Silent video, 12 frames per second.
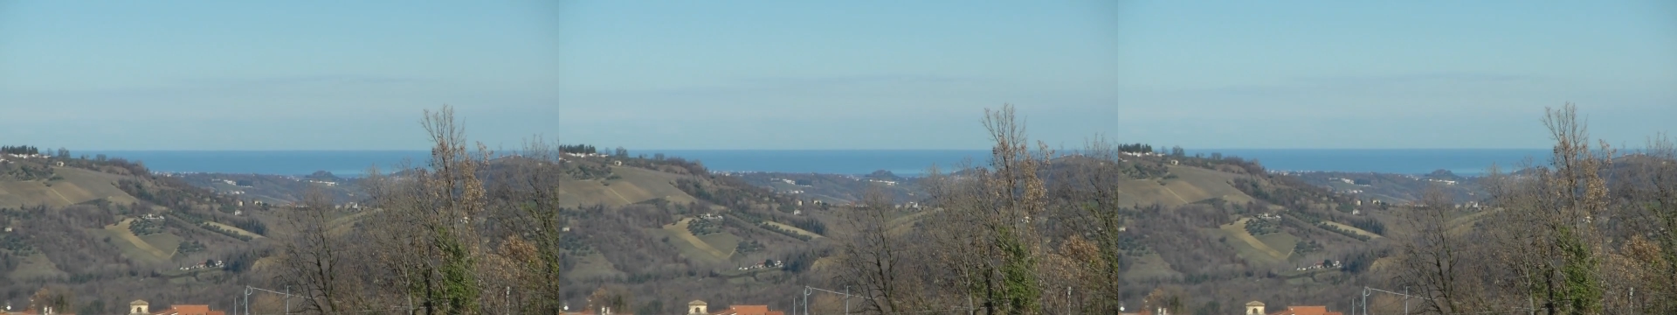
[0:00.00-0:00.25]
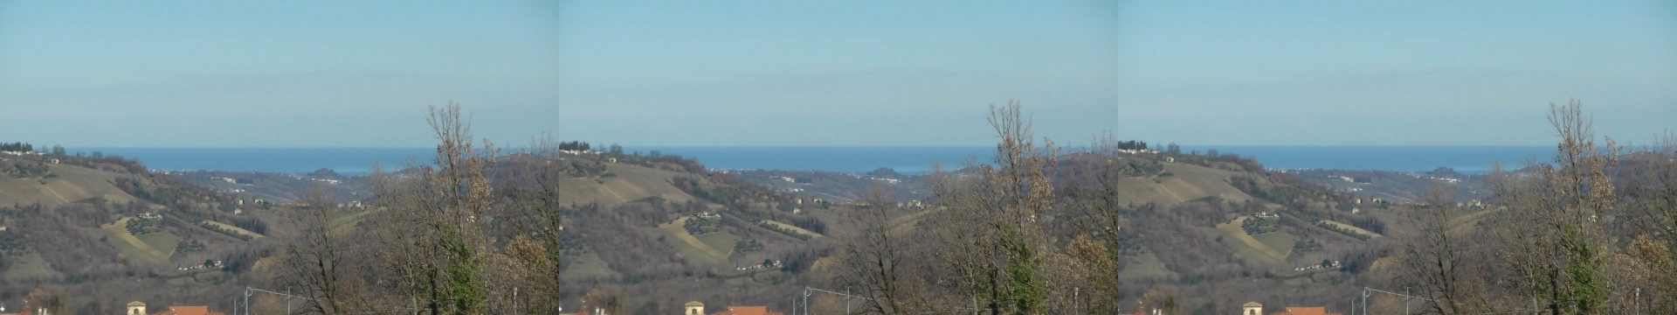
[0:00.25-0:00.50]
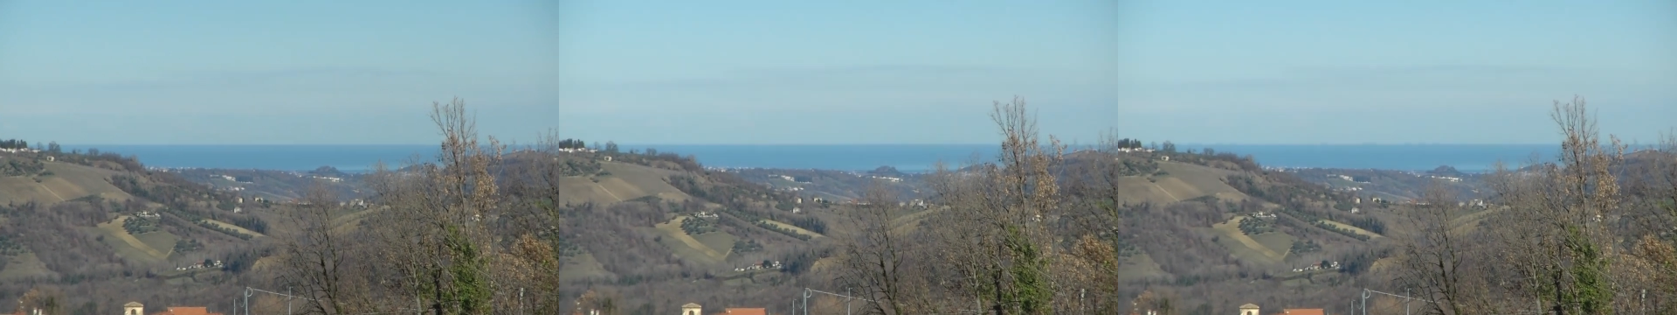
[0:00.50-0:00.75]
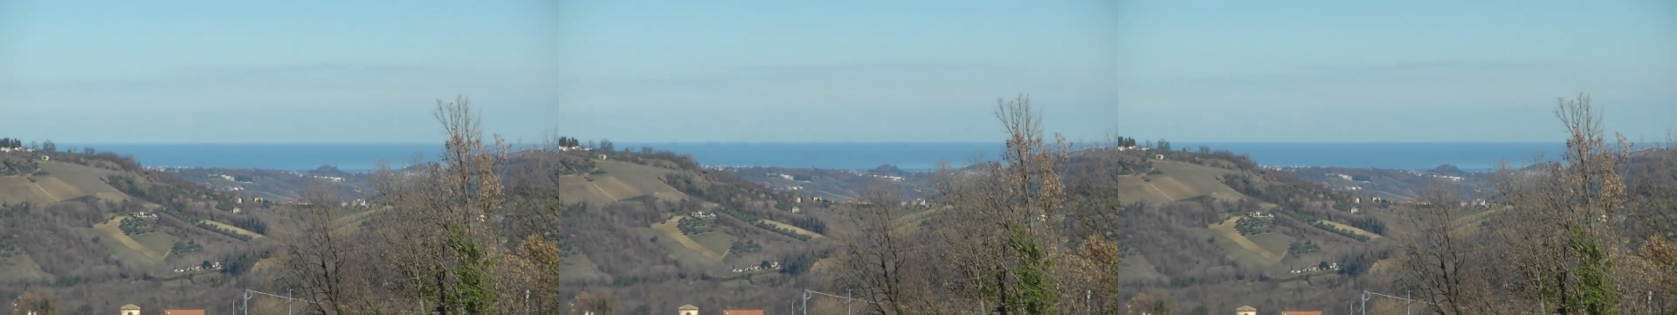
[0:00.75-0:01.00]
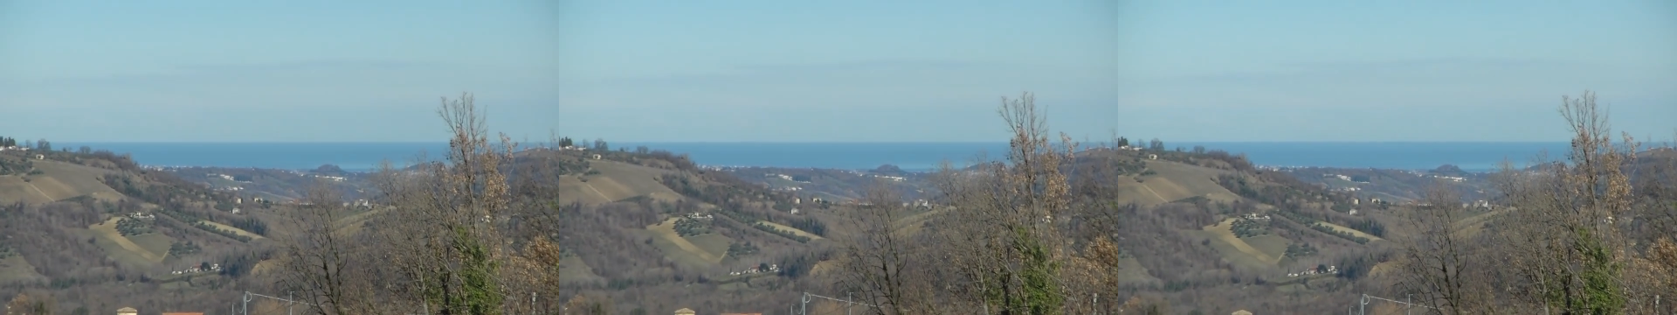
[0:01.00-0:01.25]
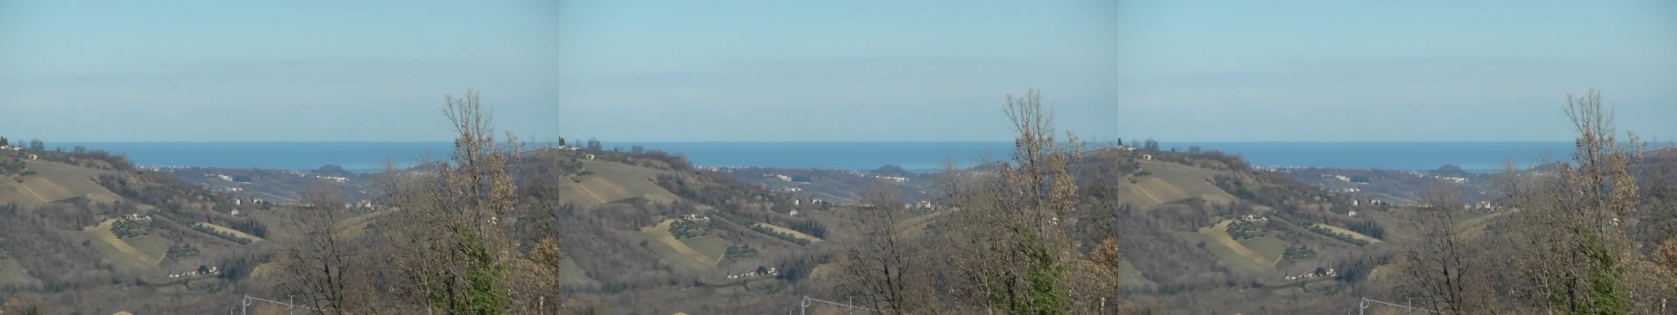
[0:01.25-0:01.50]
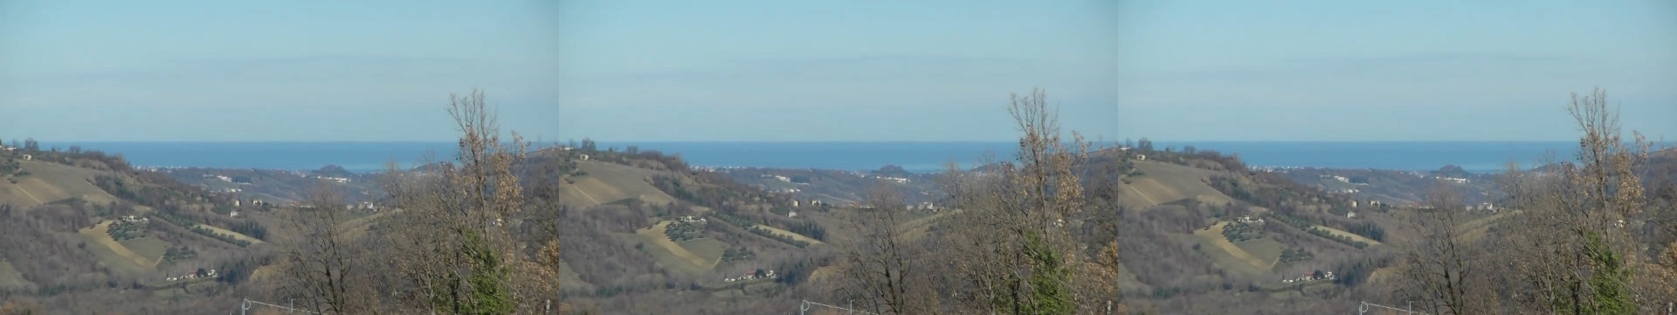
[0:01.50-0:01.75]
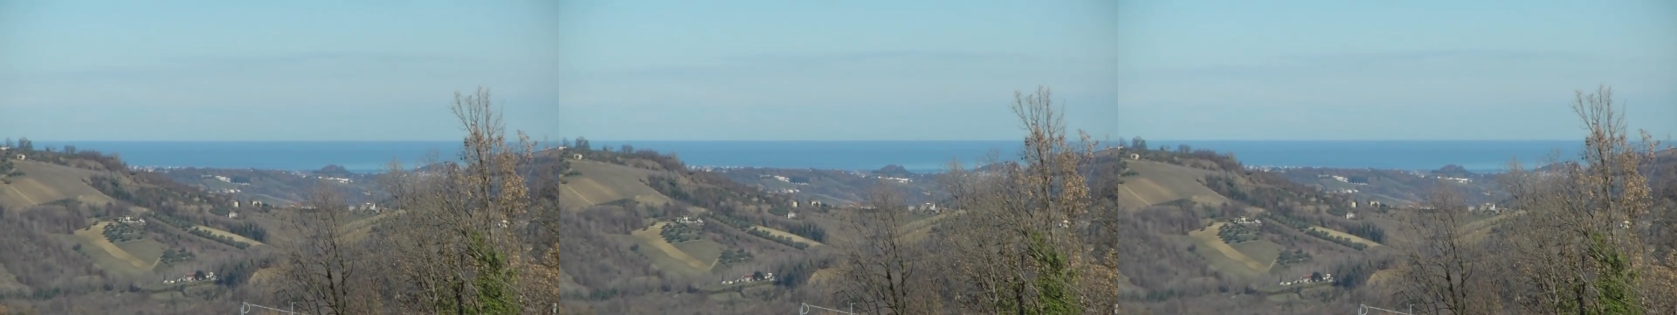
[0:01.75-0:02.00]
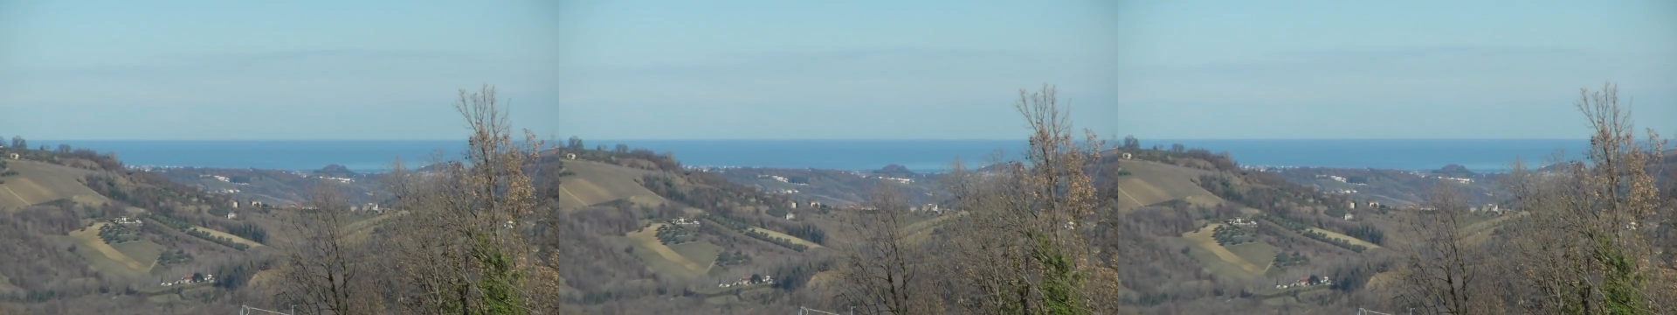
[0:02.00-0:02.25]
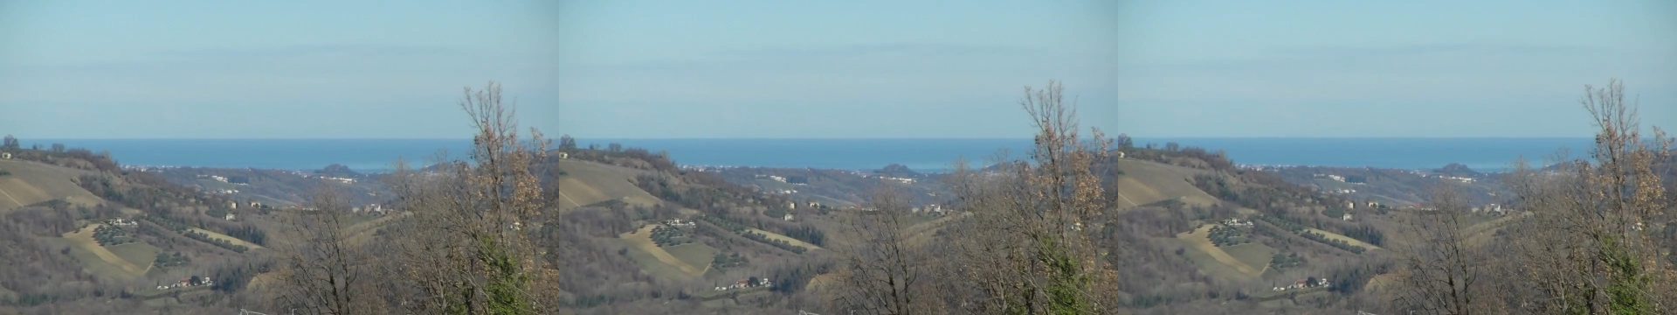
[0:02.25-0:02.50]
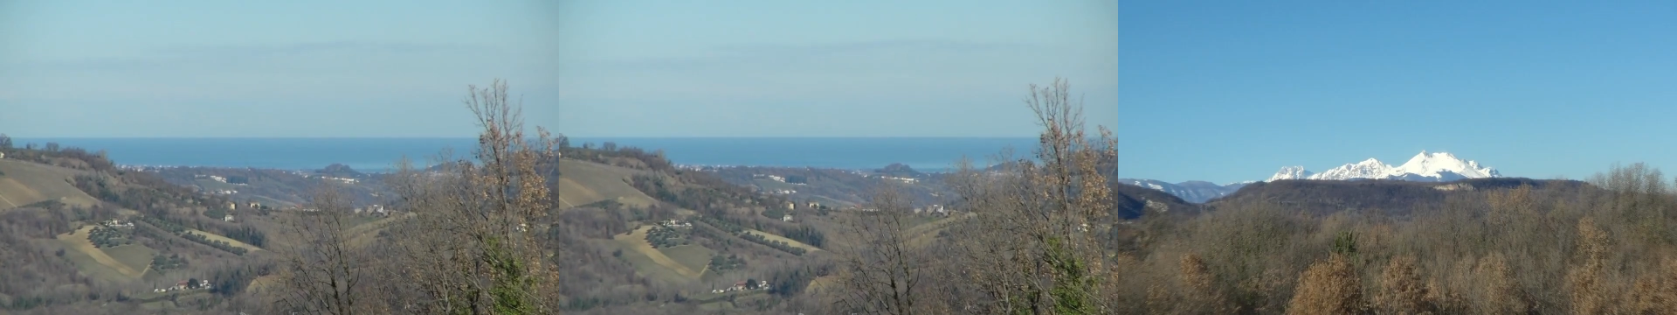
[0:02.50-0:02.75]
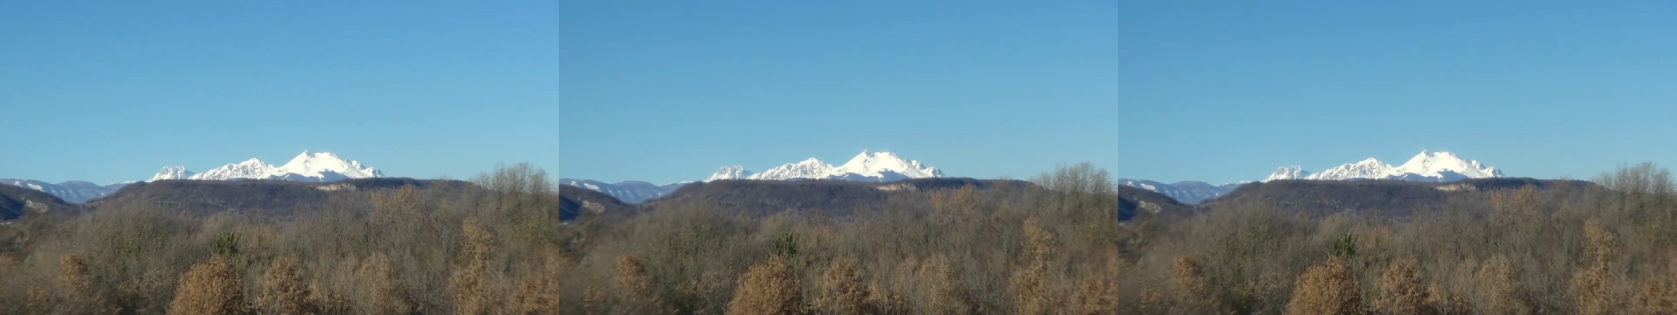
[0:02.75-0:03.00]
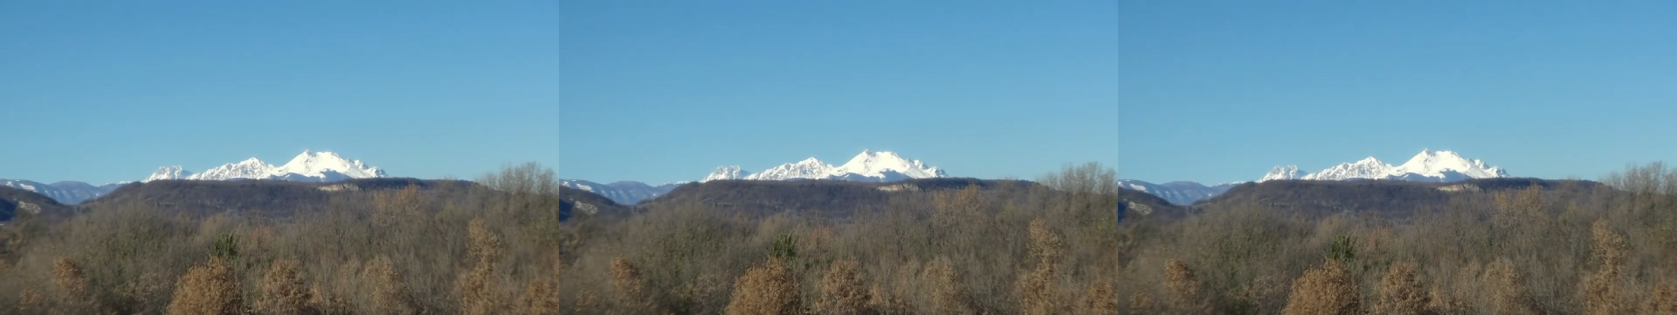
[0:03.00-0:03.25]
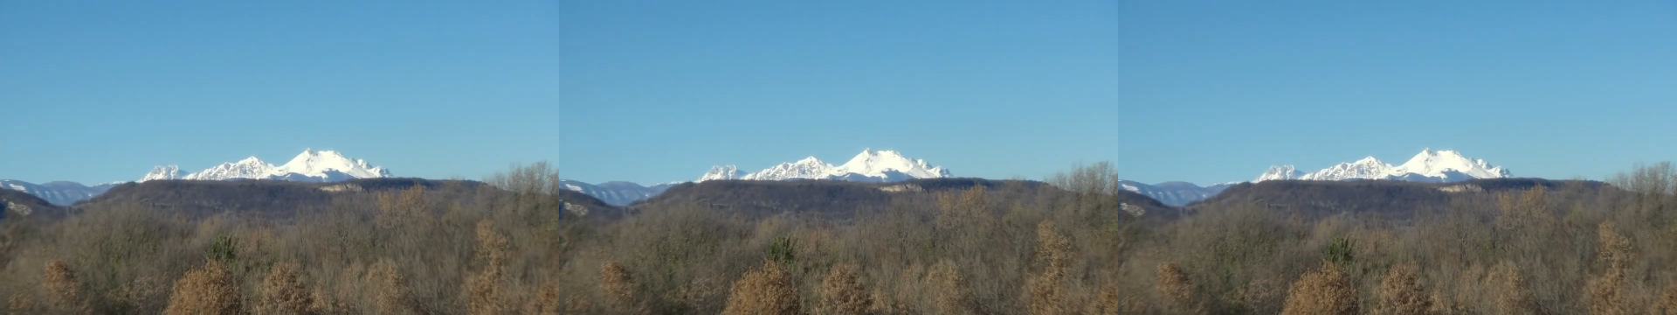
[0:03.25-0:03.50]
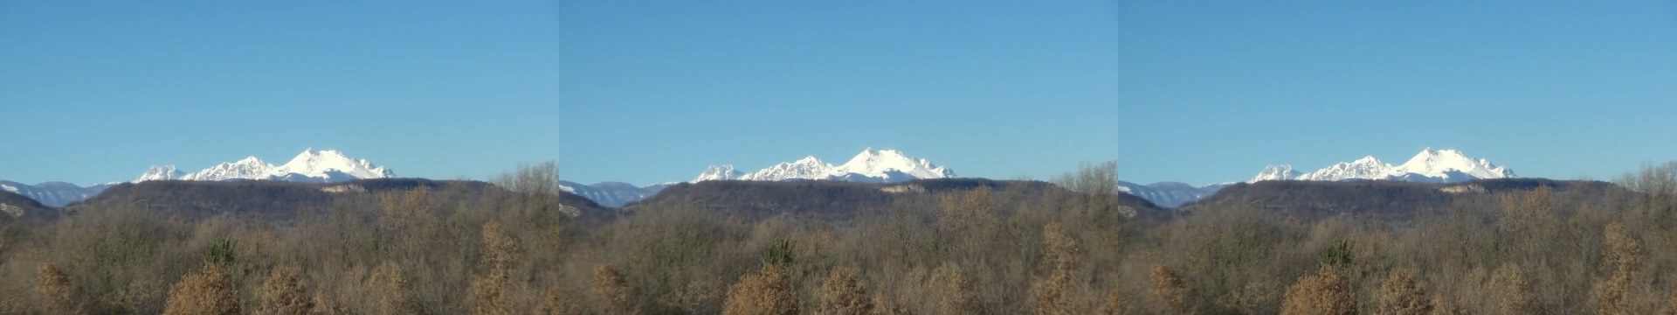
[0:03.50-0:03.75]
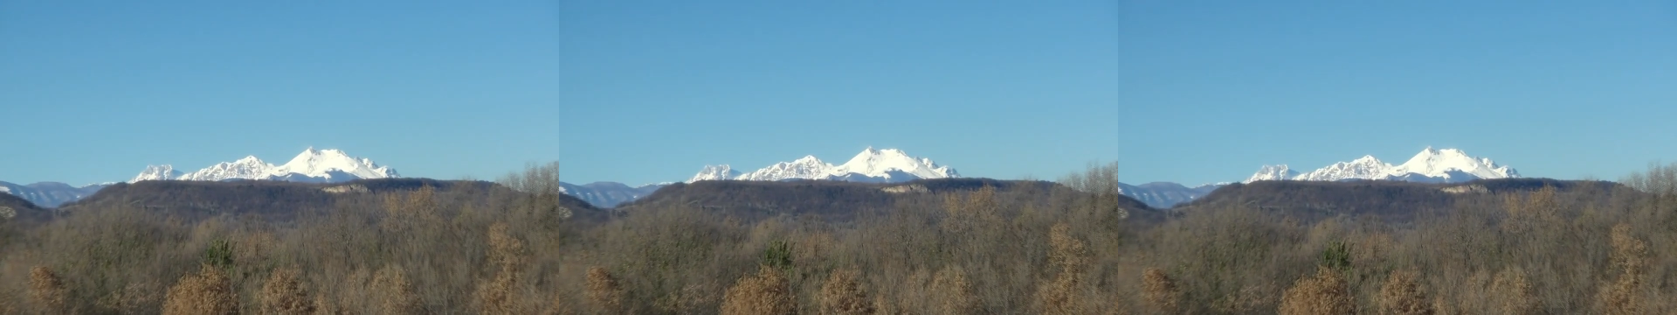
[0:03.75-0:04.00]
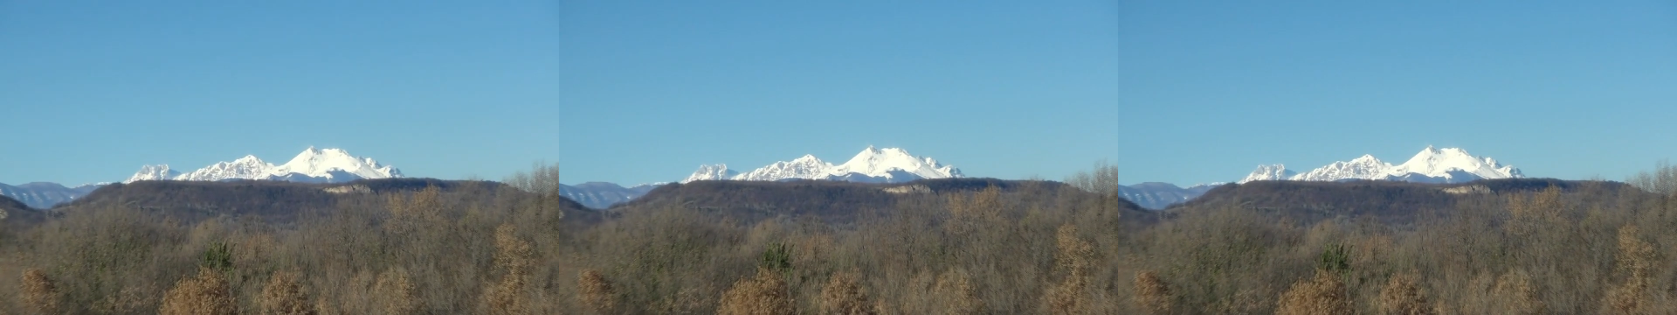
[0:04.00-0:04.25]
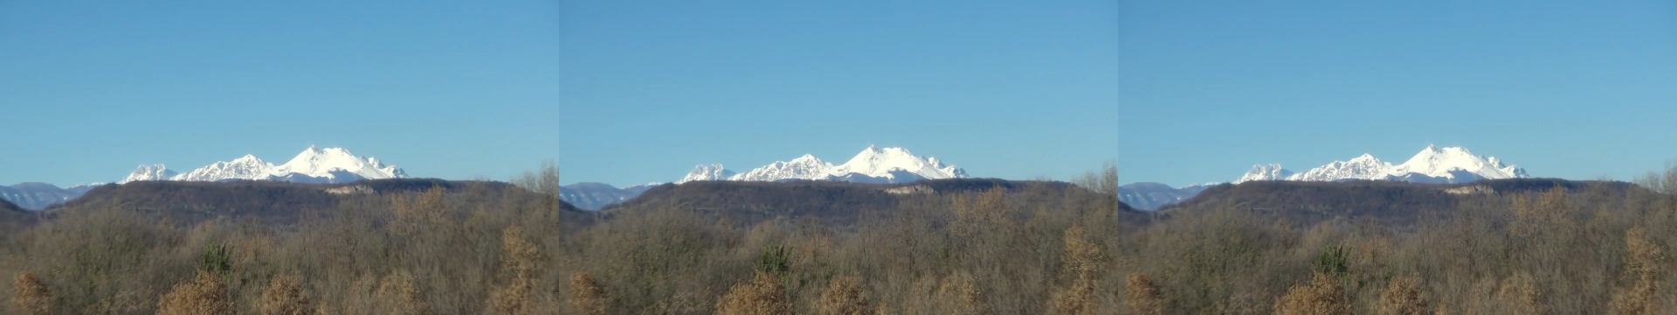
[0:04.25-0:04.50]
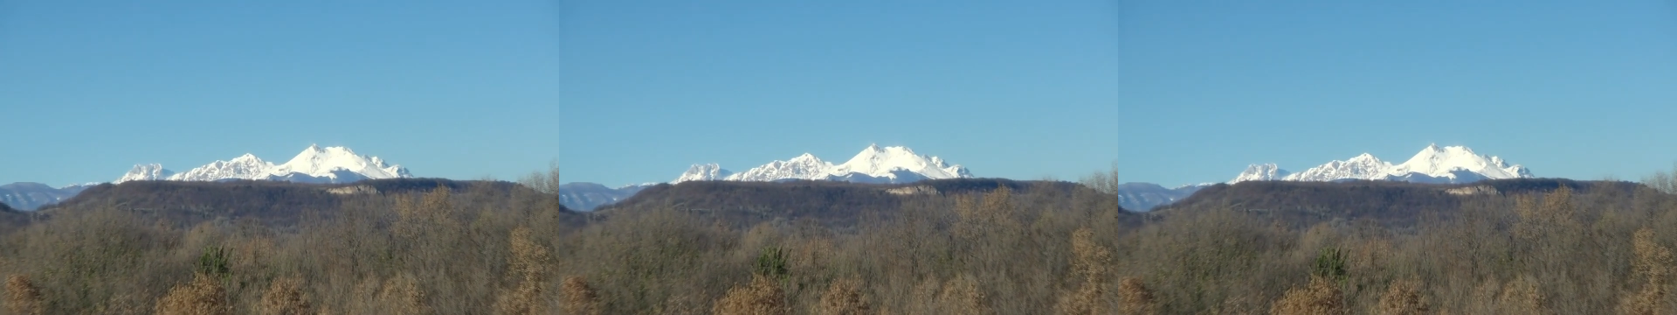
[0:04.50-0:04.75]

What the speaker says: [unreadable: no face in view]